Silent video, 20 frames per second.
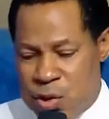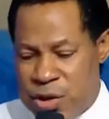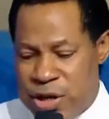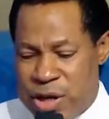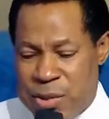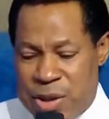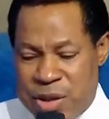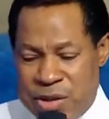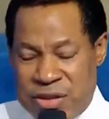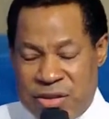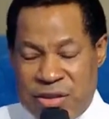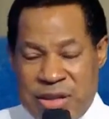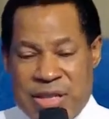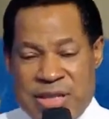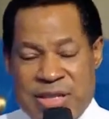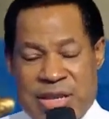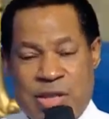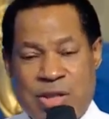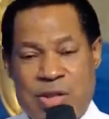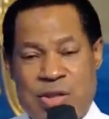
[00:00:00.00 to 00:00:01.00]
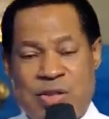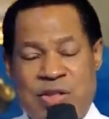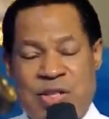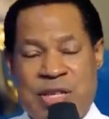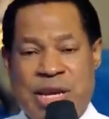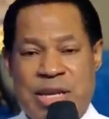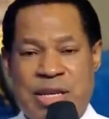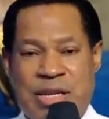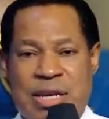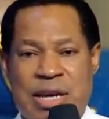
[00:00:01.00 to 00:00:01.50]
don't worry about the things i
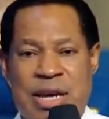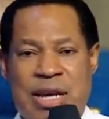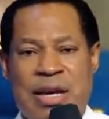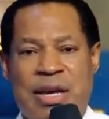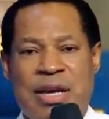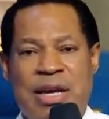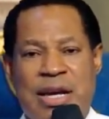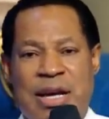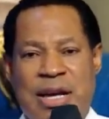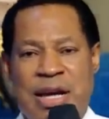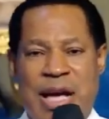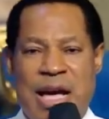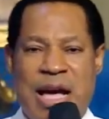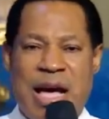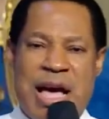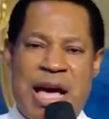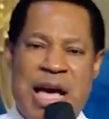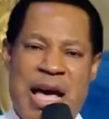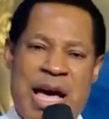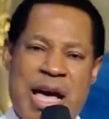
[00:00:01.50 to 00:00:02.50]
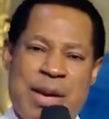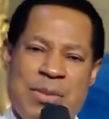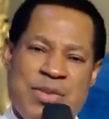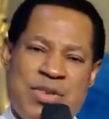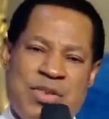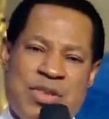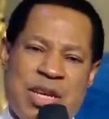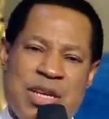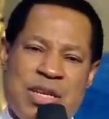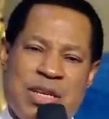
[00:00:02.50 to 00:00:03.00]
just said
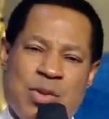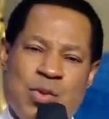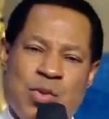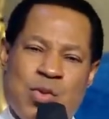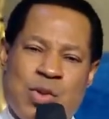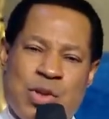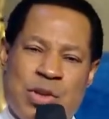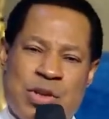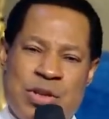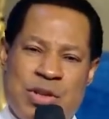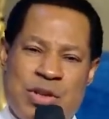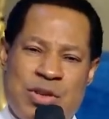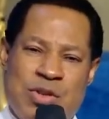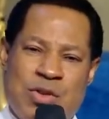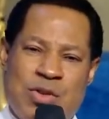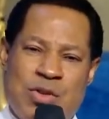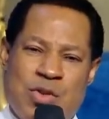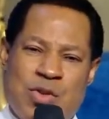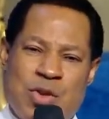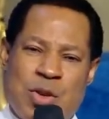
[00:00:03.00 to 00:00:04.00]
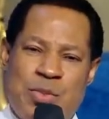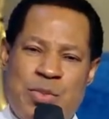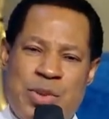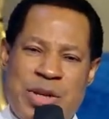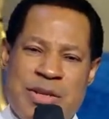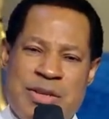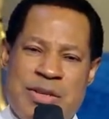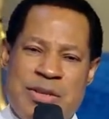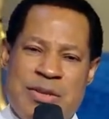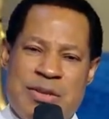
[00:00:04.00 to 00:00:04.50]
i'm sending words to
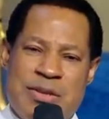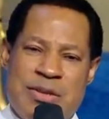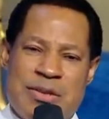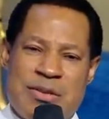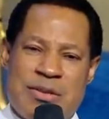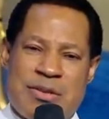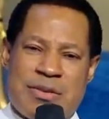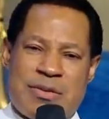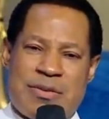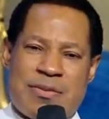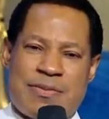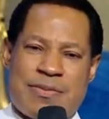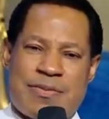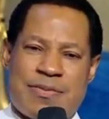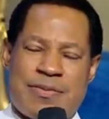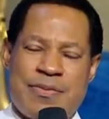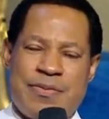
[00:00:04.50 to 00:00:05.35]
some places